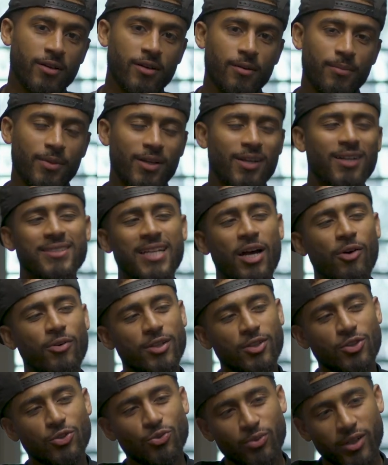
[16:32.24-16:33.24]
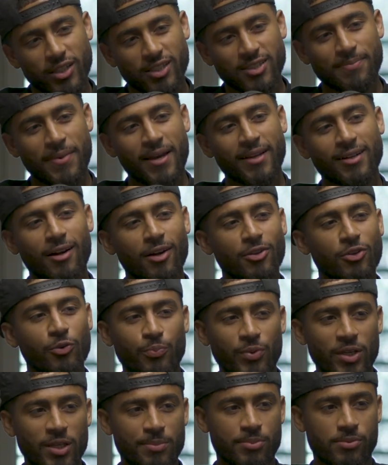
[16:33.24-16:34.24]
because how can you expect other
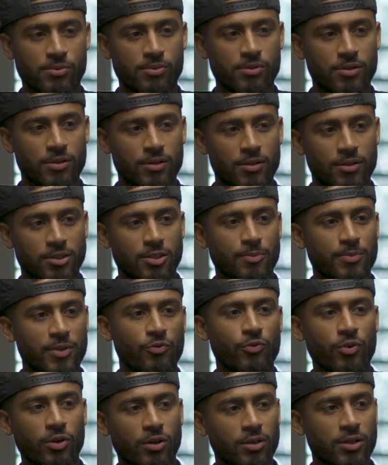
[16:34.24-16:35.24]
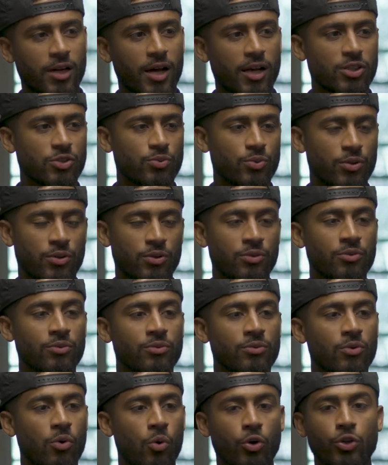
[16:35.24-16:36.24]
people to be real and honest with you,
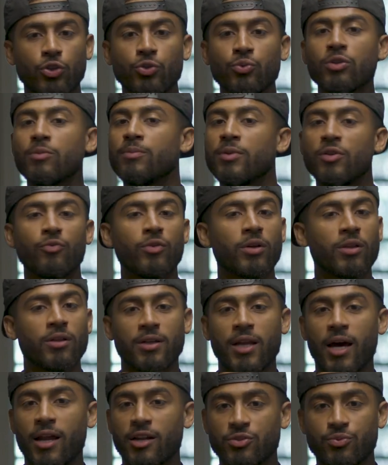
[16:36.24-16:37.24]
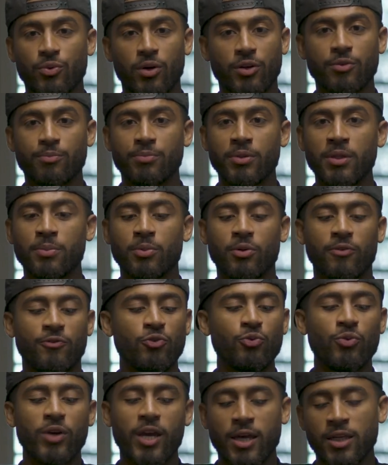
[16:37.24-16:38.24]
or you to be real and honest with other people, if
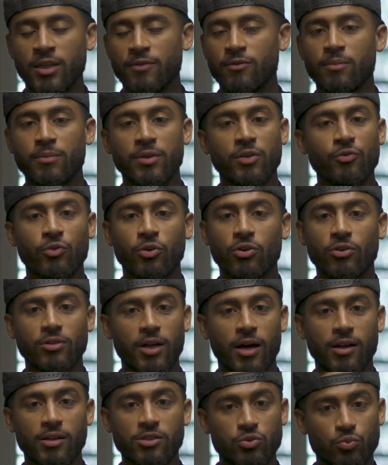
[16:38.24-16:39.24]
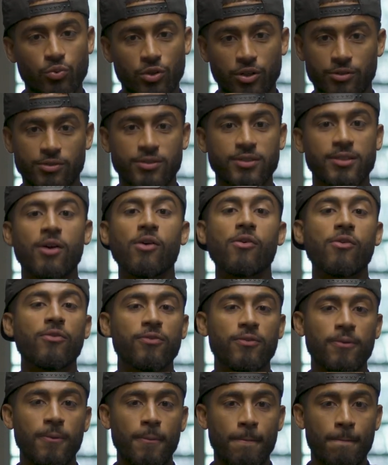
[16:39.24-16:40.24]
you can't even be real and honest with yourself,
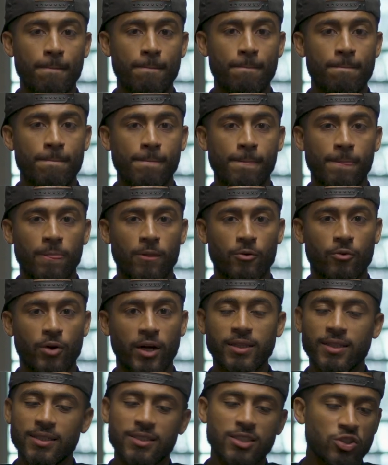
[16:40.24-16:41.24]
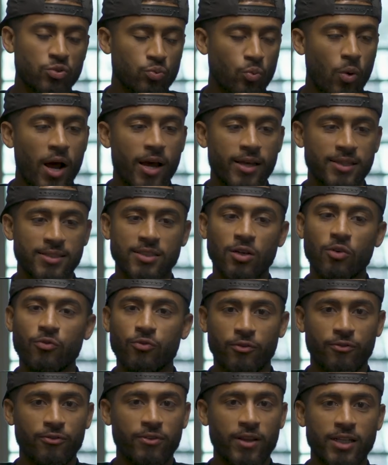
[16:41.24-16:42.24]
right? This is why
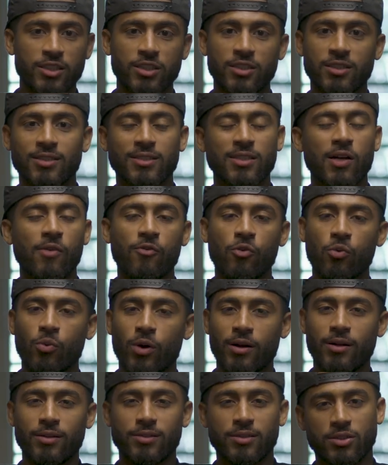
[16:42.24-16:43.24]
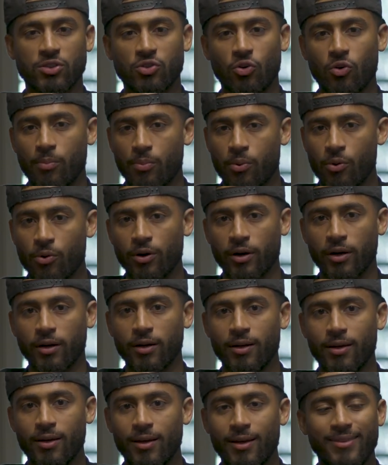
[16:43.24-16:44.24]
self-reflection and self-awareness is so important.
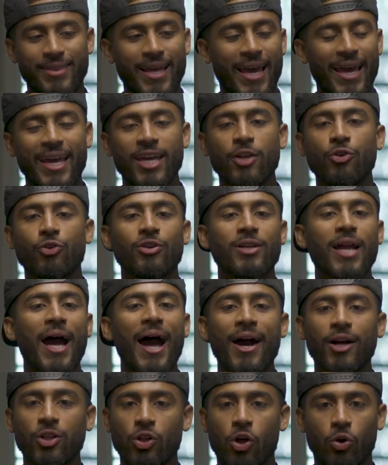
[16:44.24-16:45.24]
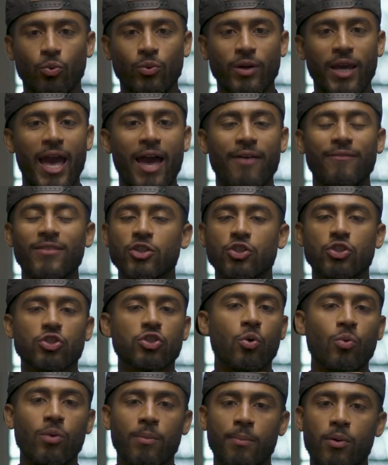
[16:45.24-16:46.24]
That inner dialogue we have is
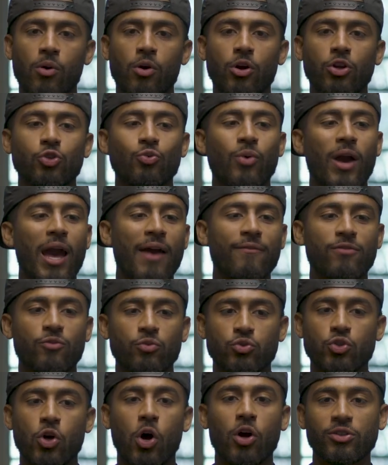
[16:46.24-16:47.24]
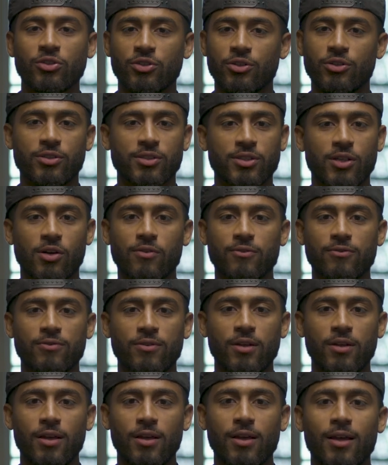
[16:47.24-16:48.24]
so important. You have to talk to yourself
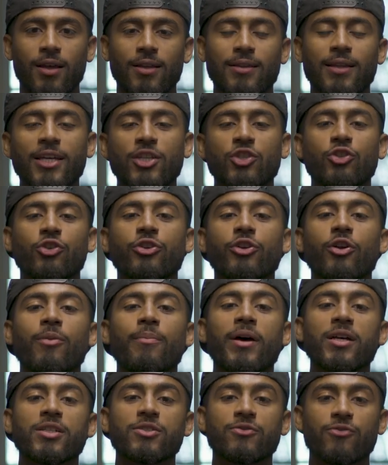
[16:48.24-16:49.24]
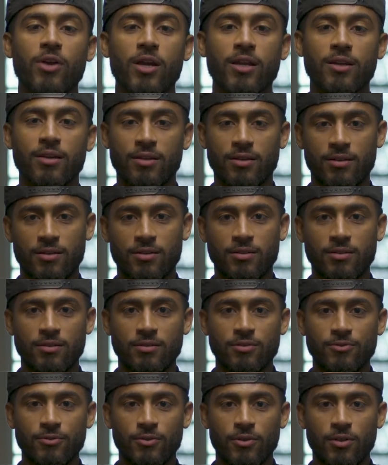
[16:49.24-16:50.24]
like you're your best friend,
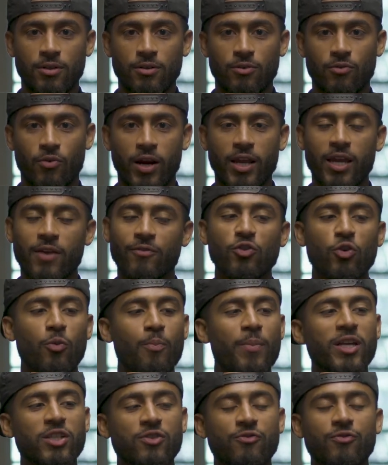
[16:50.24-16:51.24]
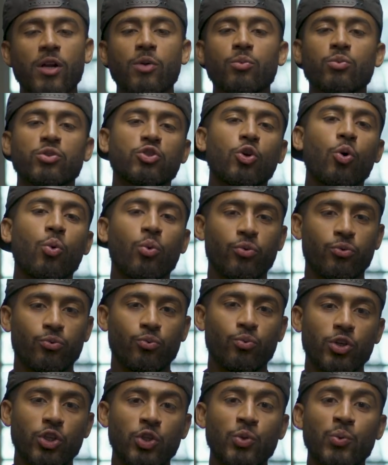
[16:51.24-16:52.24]
right? If your best friend was going through
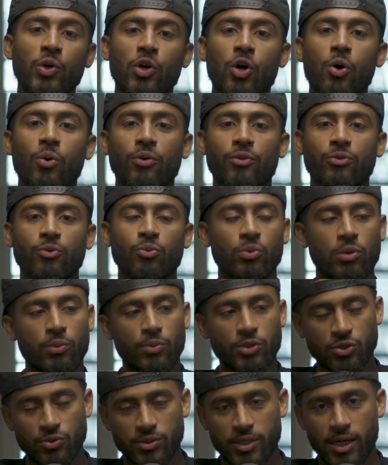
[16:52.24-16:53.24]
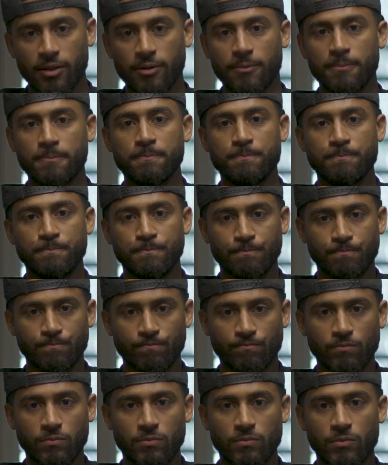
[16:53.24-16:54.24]
what you were going through, what would you tell him?
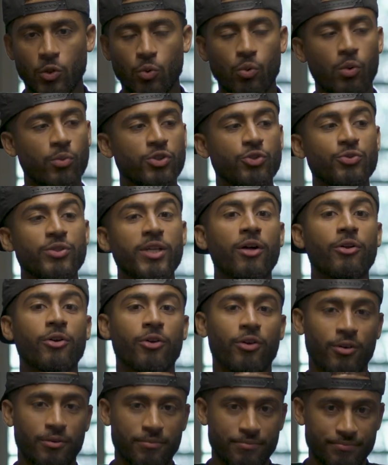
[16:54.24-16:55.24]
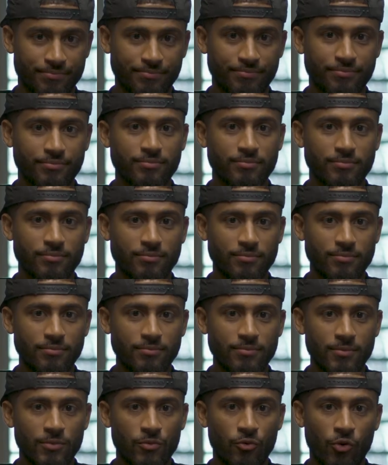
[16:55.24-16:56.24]
What would you tell her,
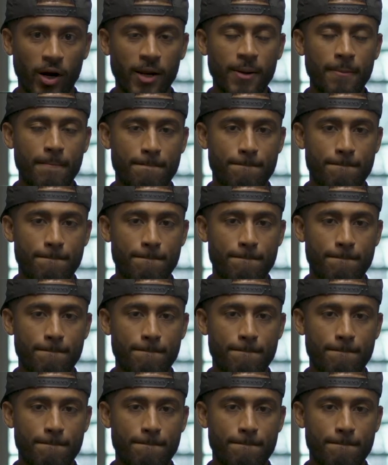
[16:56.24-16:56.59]
right?